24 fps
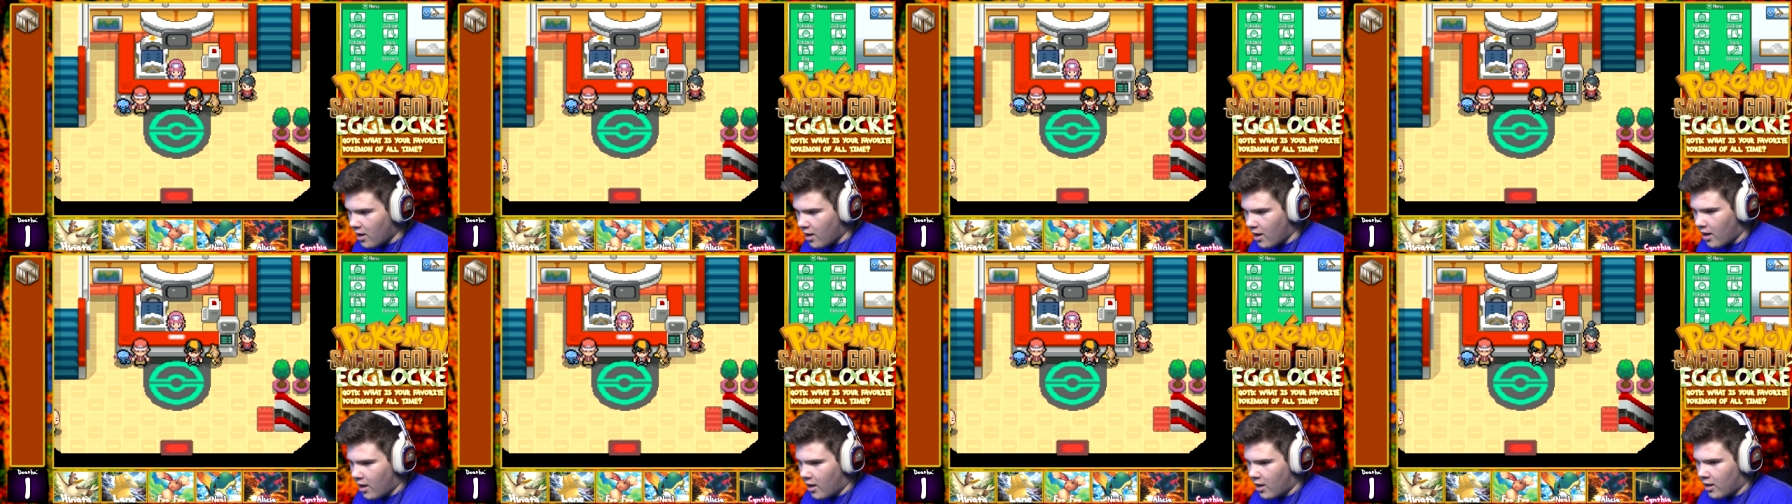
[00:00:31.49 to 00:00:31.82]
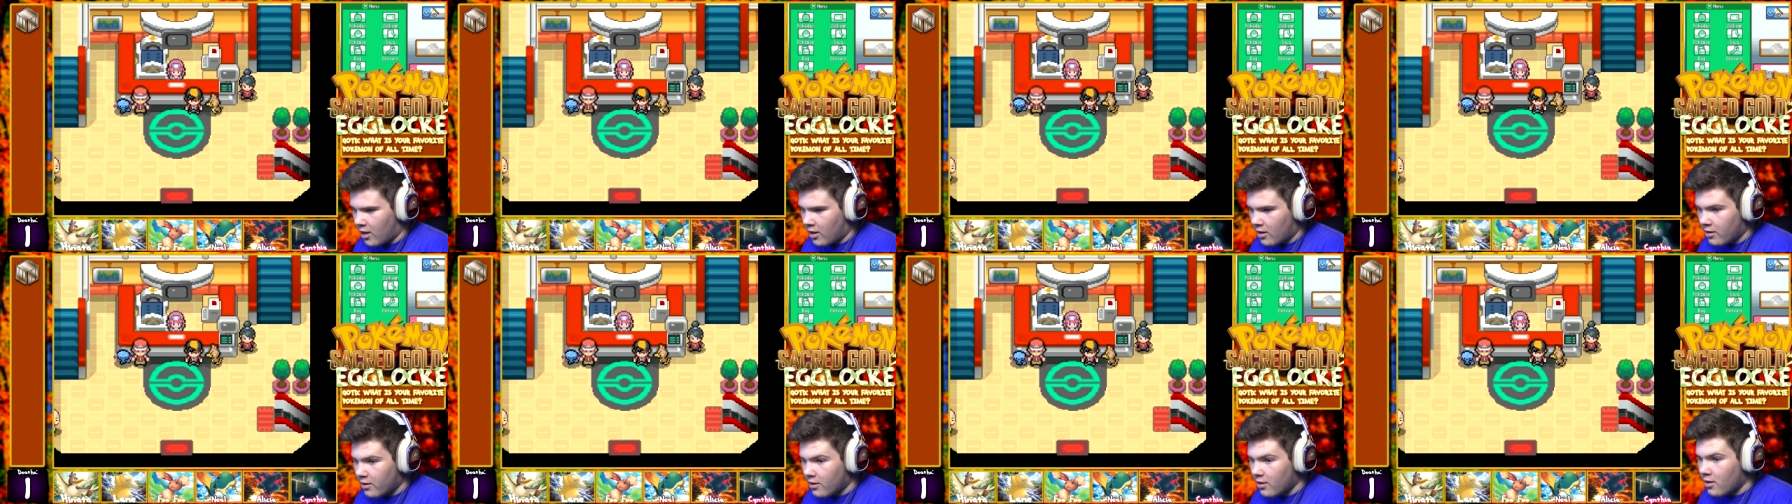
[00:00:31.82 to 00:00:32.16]

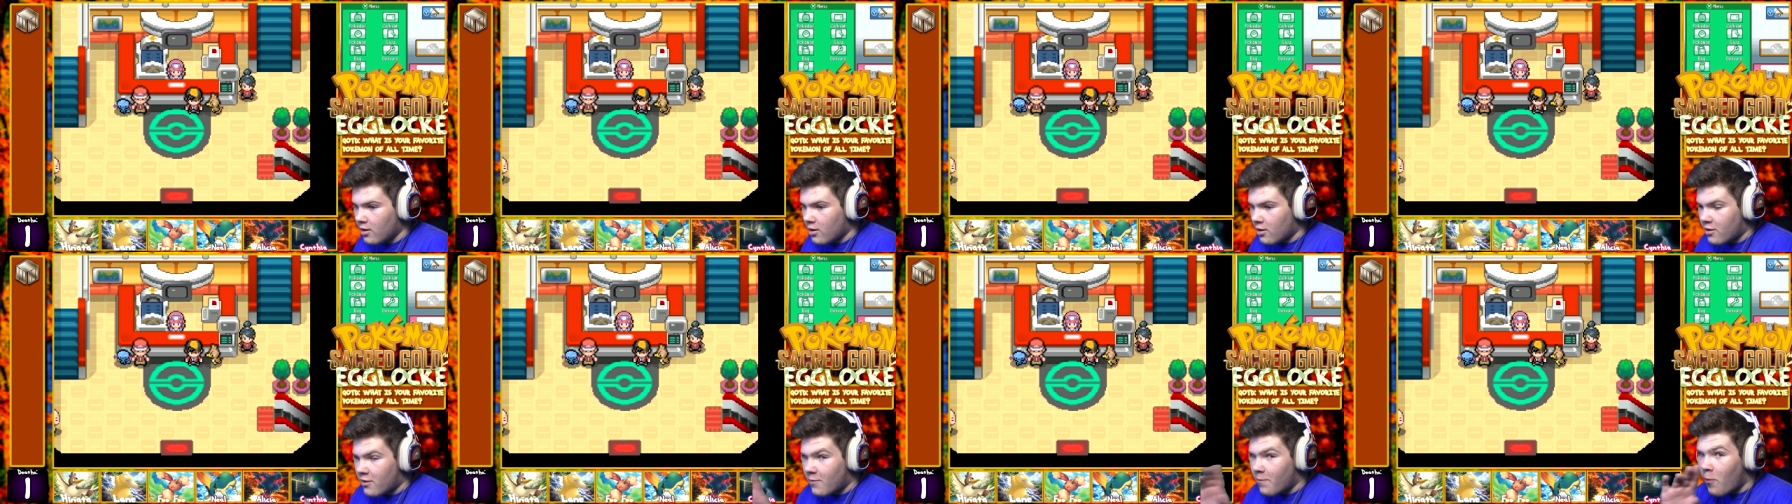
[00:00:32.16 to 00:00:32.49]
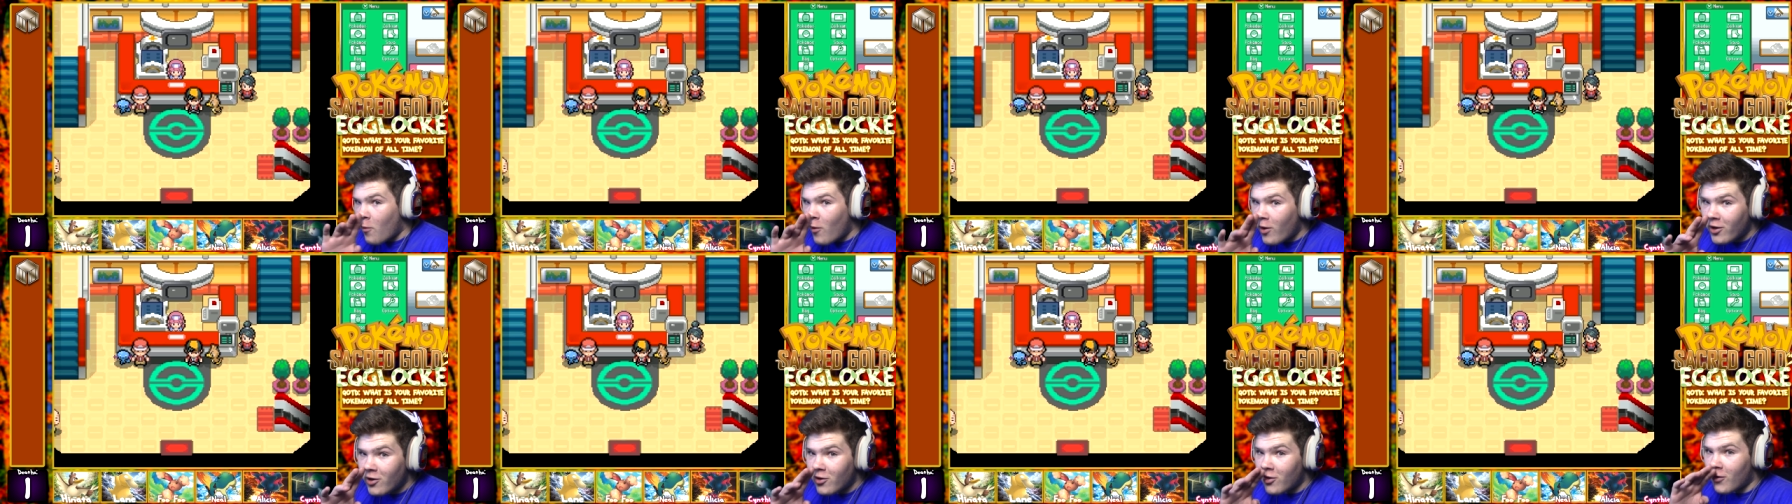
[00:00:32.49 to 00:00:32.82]
and
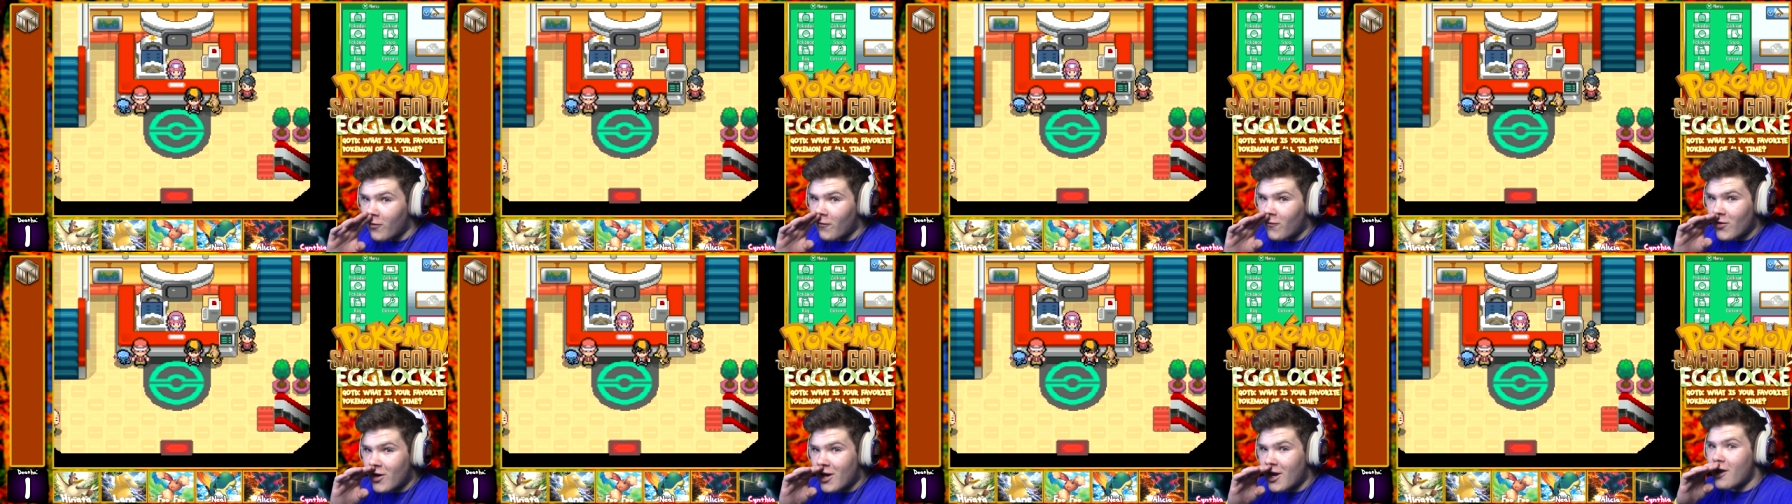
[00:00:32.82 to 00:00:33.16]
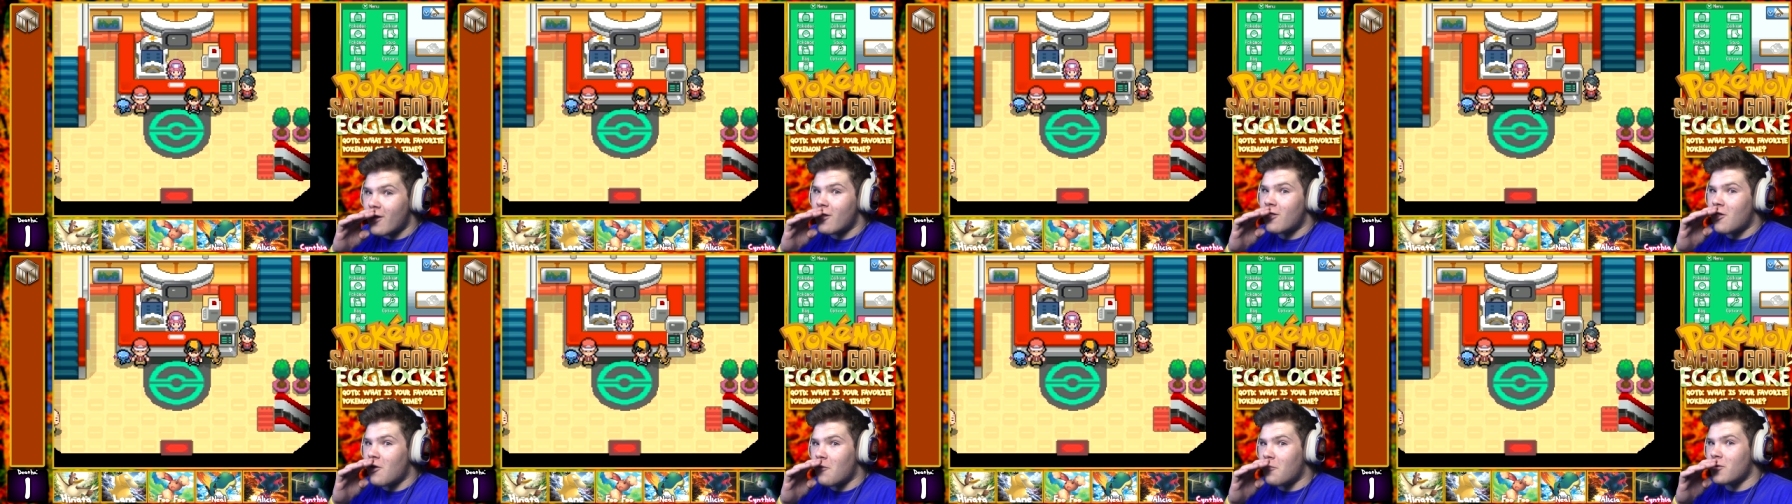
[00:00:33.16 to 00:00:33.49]
spoiler, if you
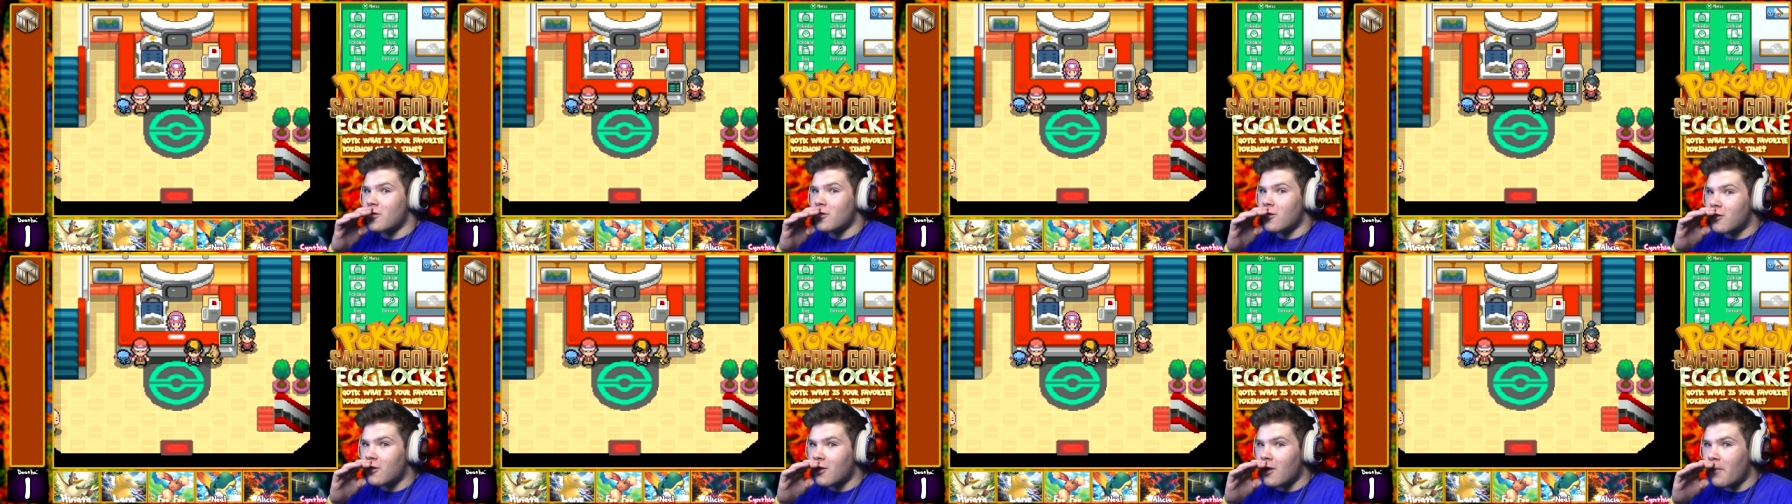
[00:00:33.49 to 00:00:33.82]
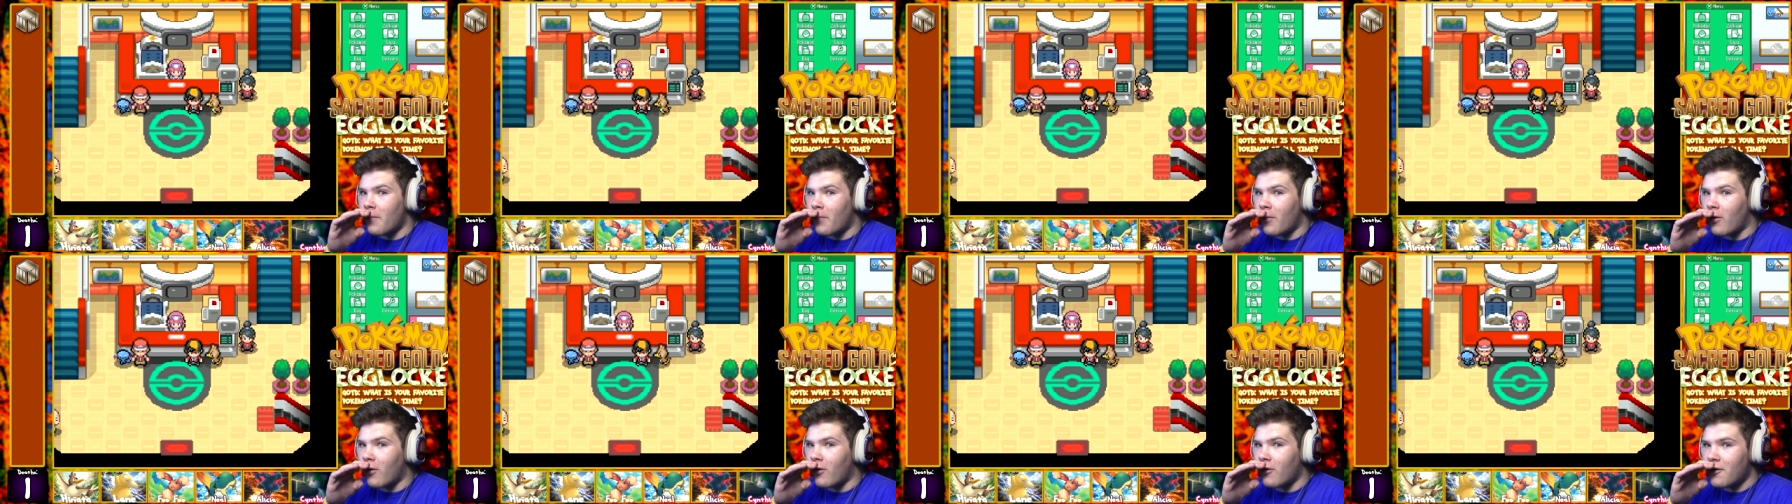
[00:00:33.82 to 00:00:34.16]
can't tell by the
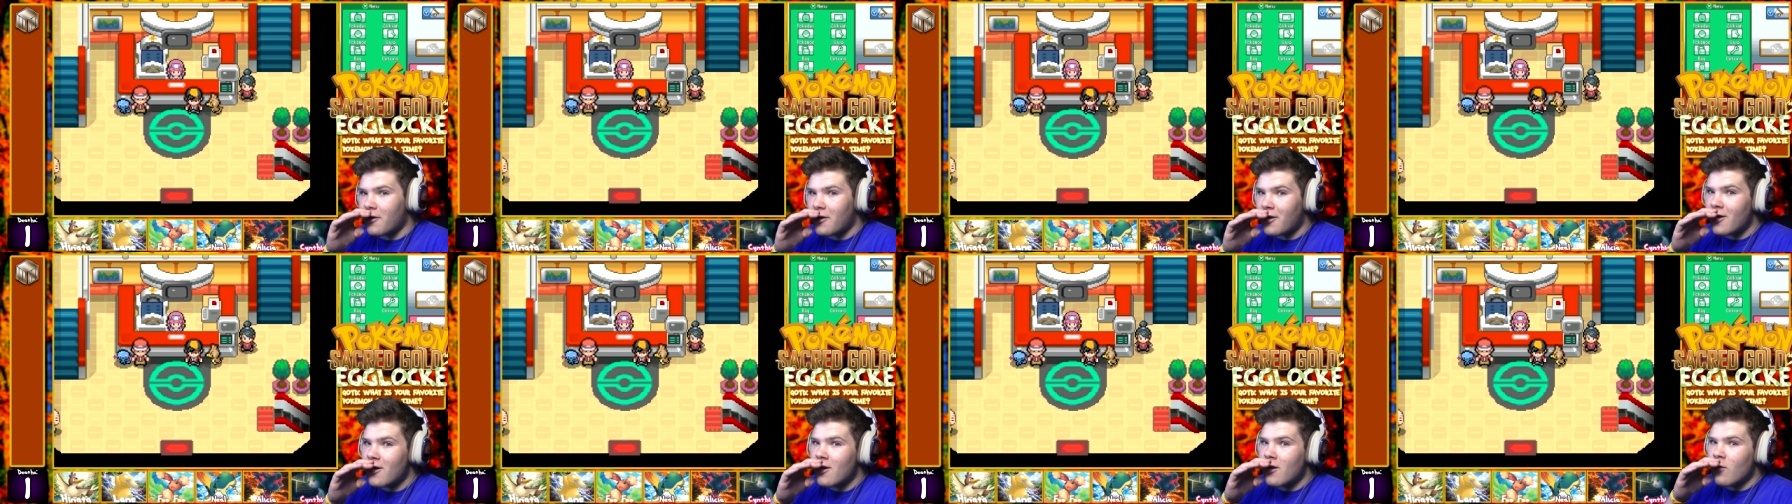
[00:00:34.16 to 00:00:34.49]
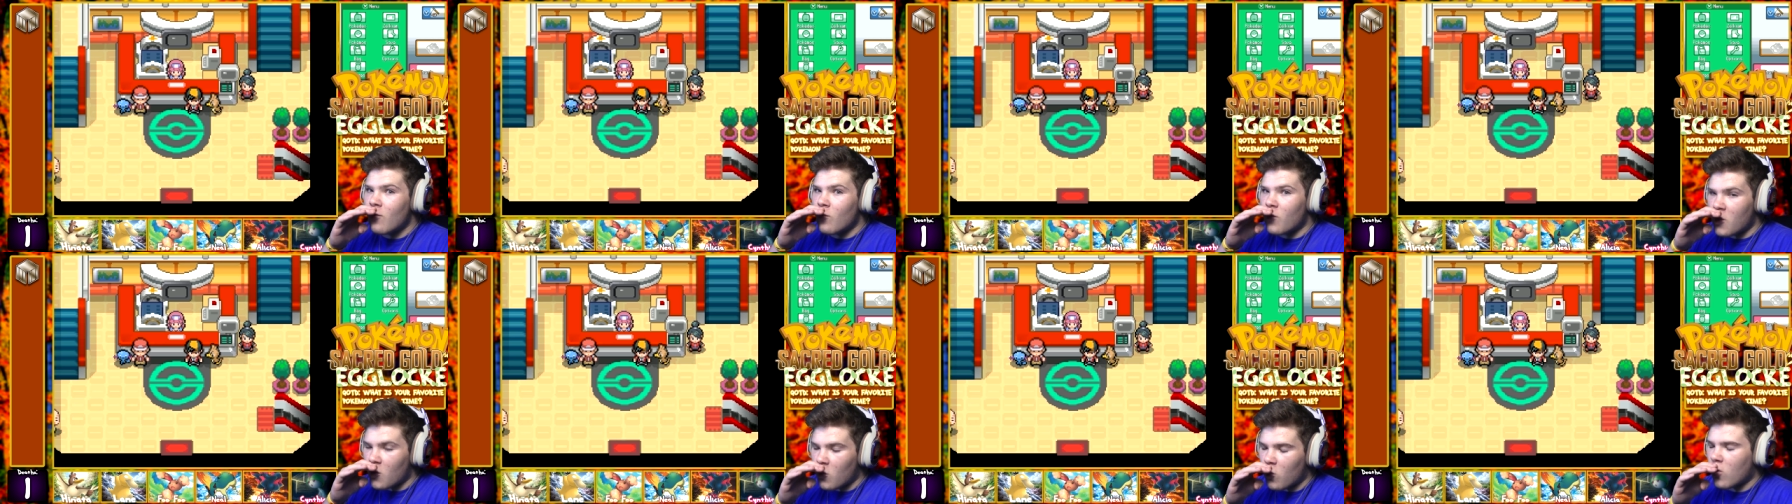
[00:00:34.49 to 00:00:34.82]
sidebar already,
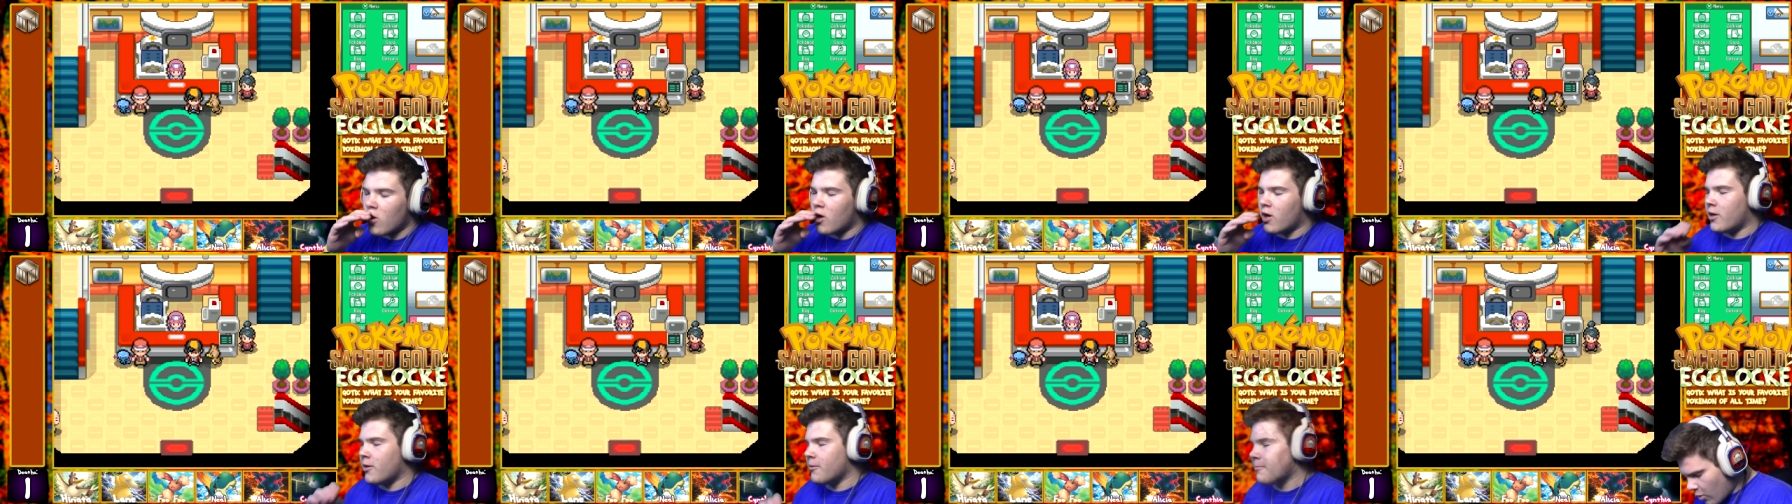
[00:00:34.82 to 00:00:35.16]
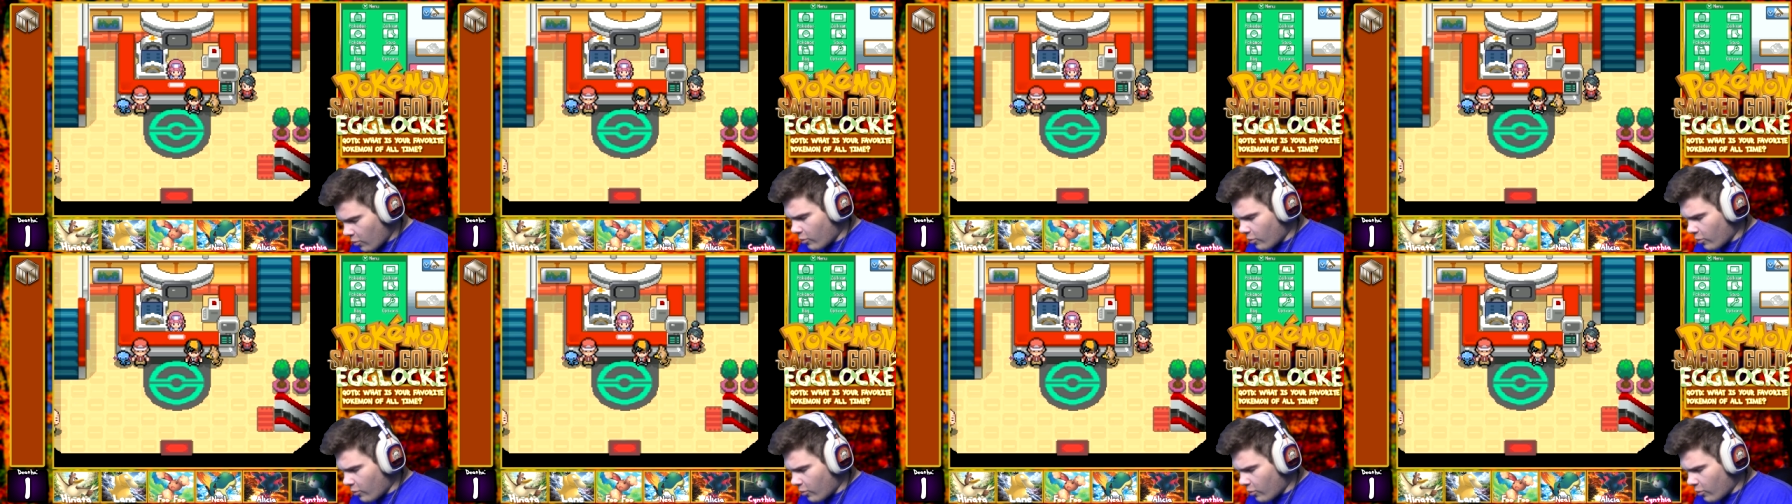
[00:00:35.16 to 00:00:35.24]
we won.